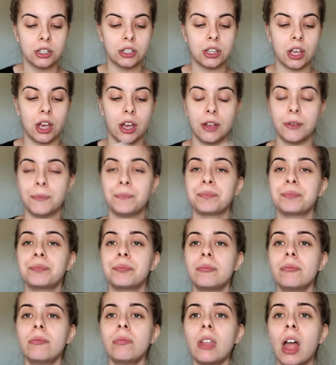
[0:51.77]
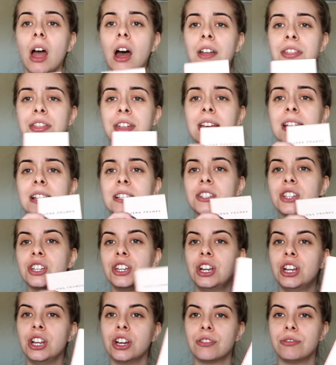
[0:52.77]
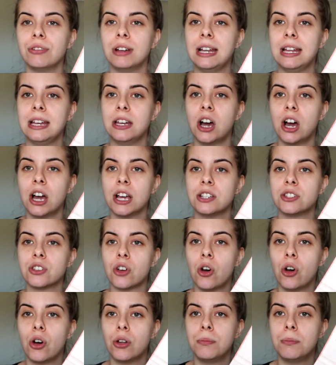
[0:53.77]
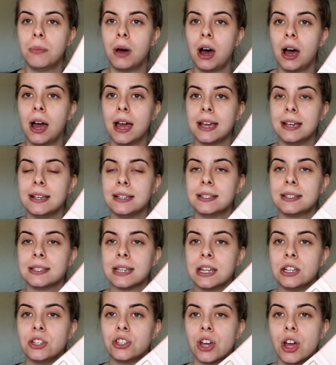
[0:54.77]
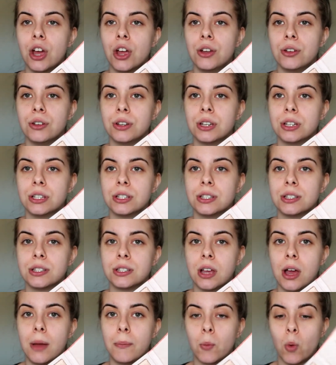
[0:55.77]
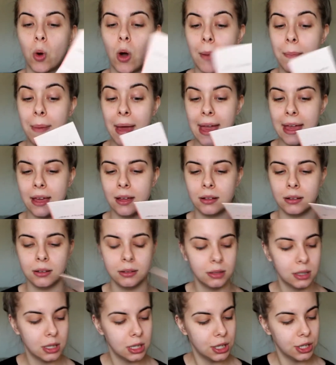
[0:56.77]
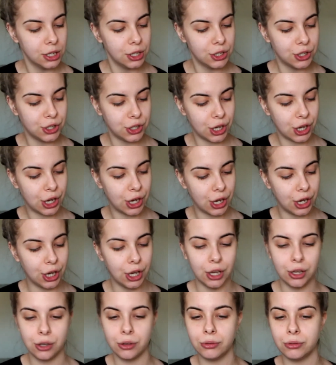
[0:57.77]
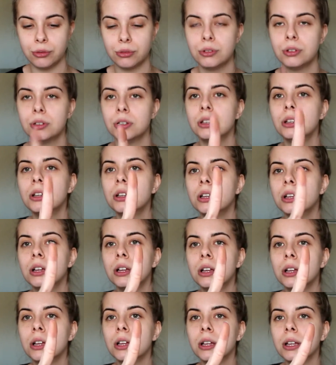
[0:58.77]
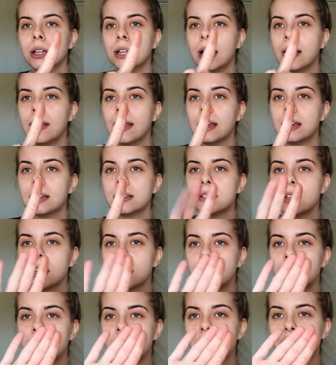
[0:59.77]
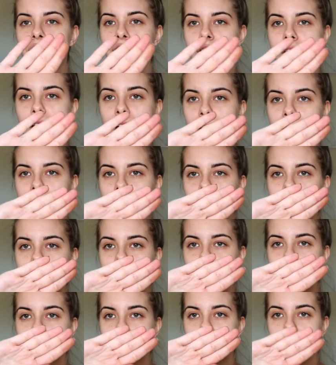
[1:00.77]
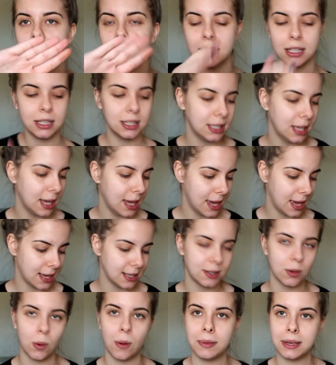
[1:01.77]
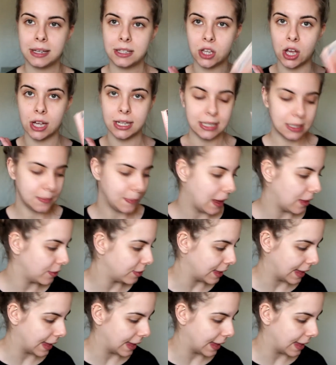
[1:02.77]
So I think it's going to look really nice on my skin tone because I'm quite pale. So yeah, that looks like a nice shade. Yeah, so I'm excited about